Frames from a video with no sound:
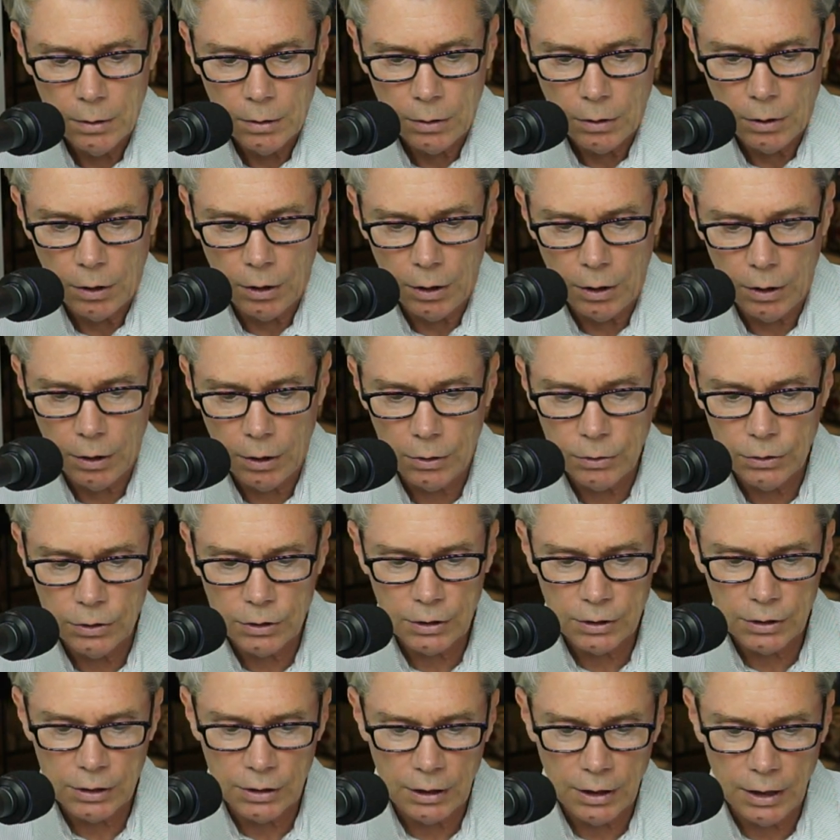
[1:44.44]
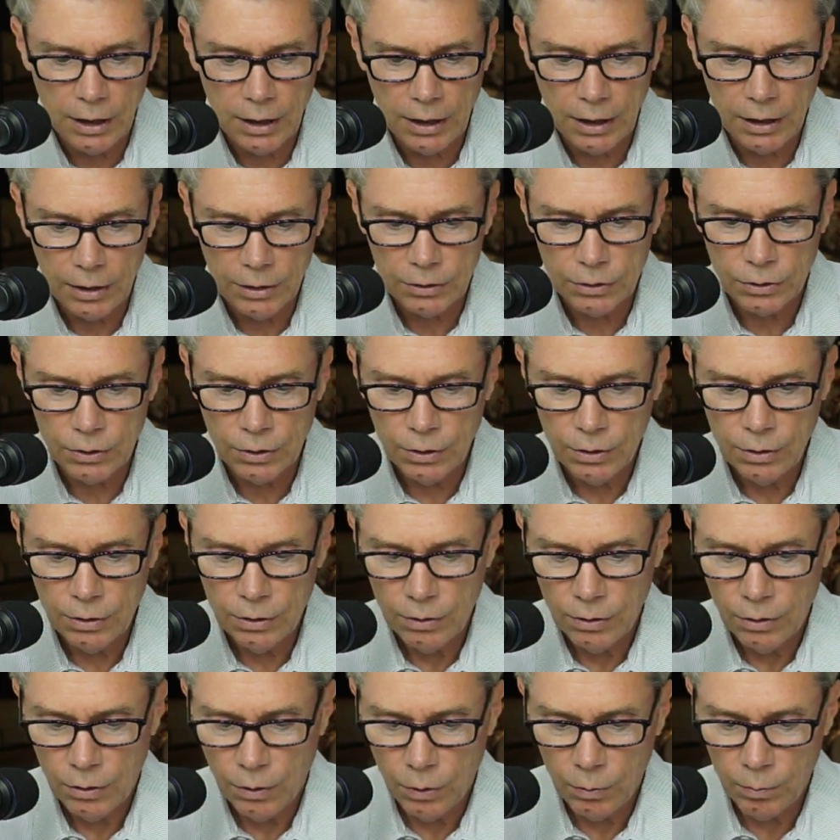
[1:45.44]
Carlos is in the house.
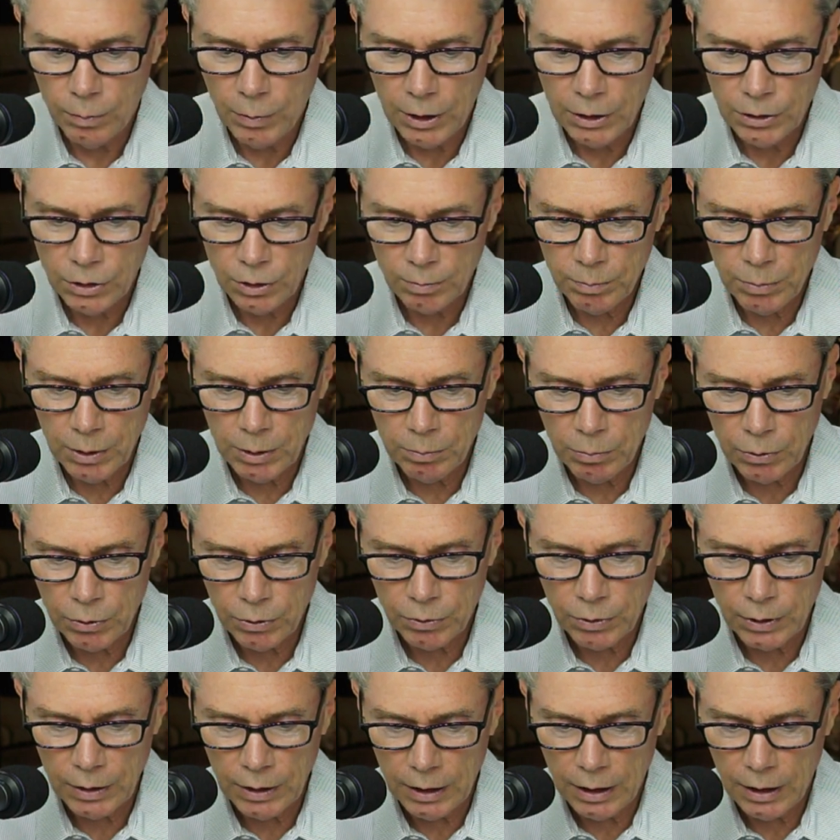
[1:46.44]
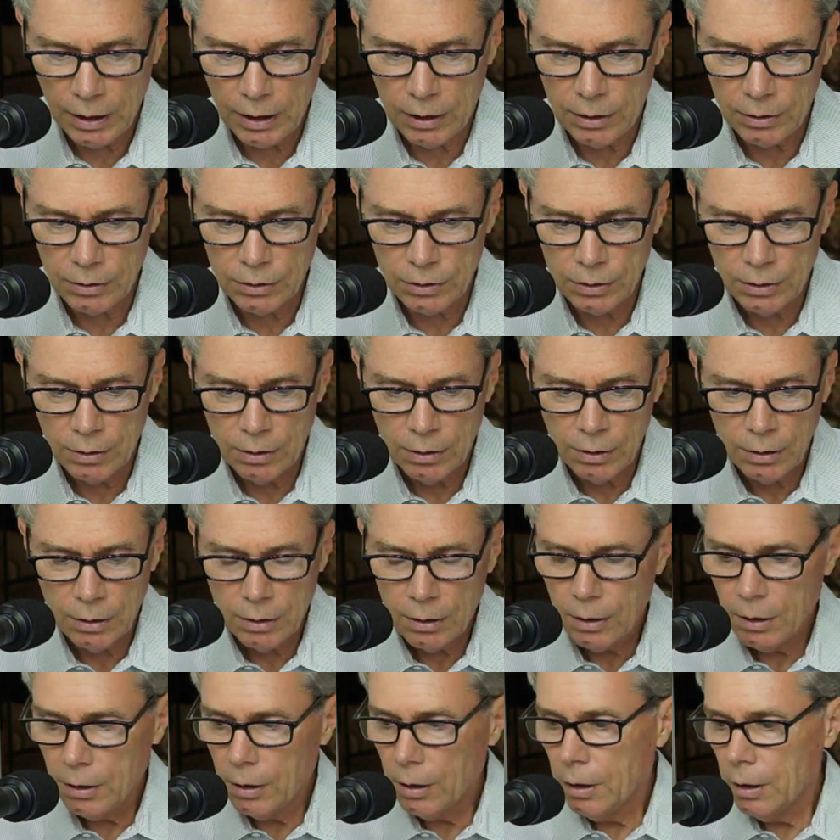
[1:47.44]
A whole bunch of people are in the house.
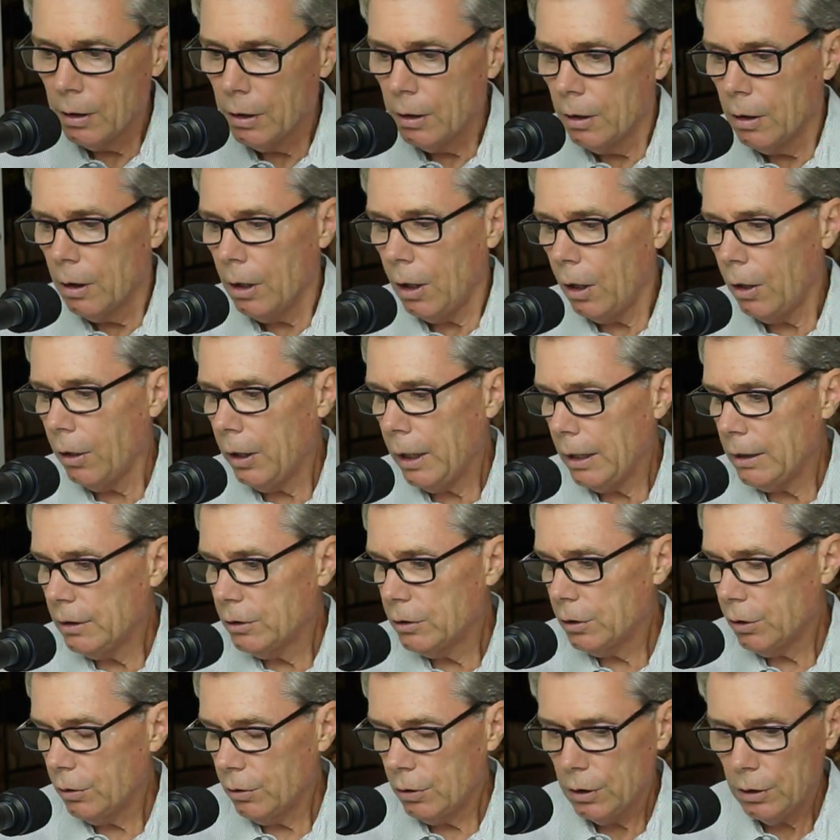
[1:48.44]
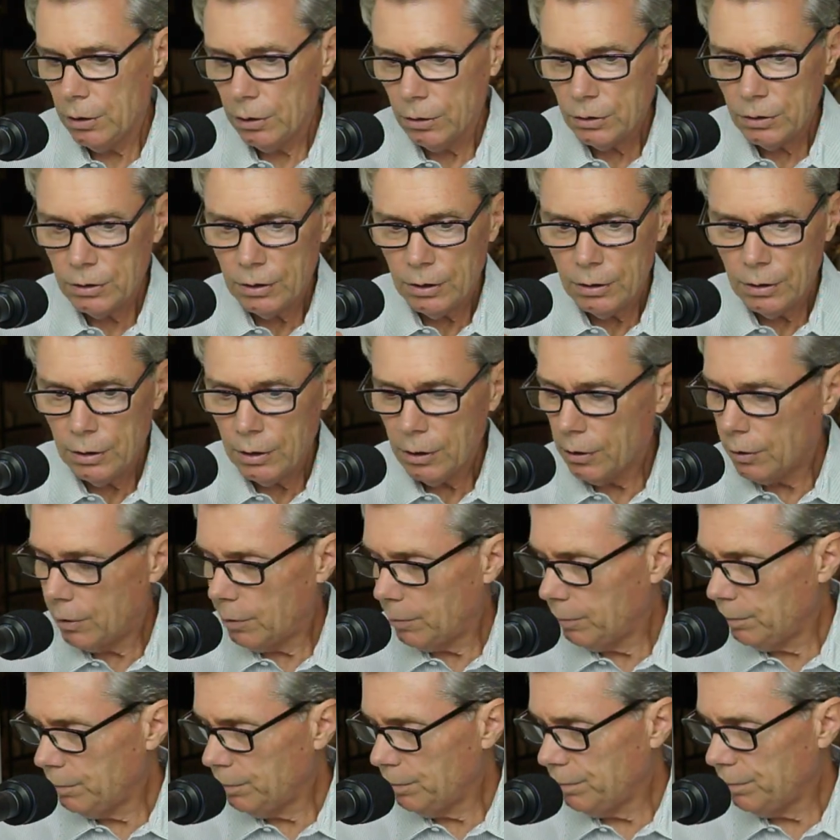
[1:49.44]
All right, so here's the deal.